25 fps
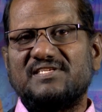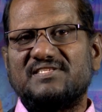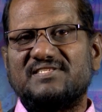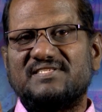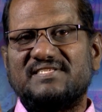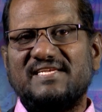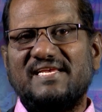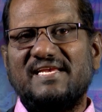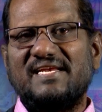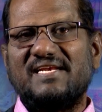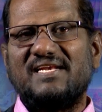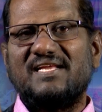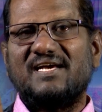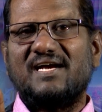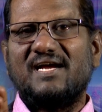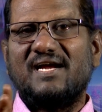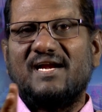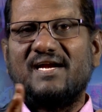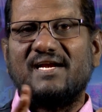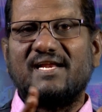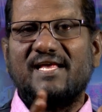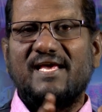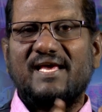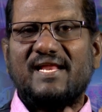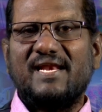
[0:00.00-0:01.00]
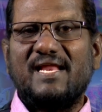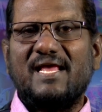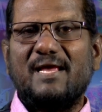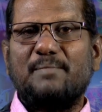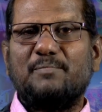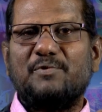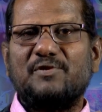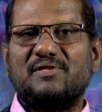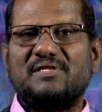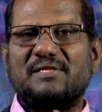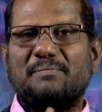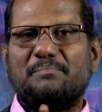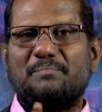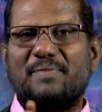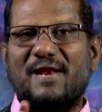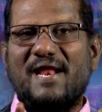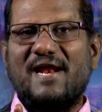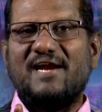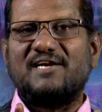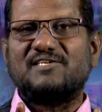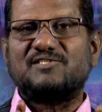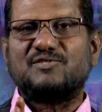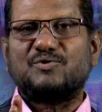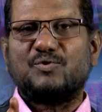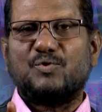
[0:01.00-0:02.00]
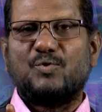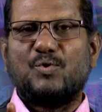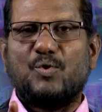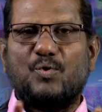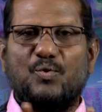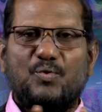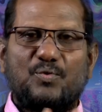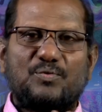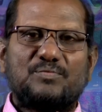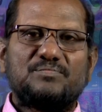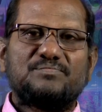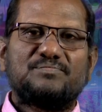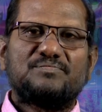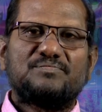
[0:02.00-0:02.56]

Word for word: the seed and enable the plants grow.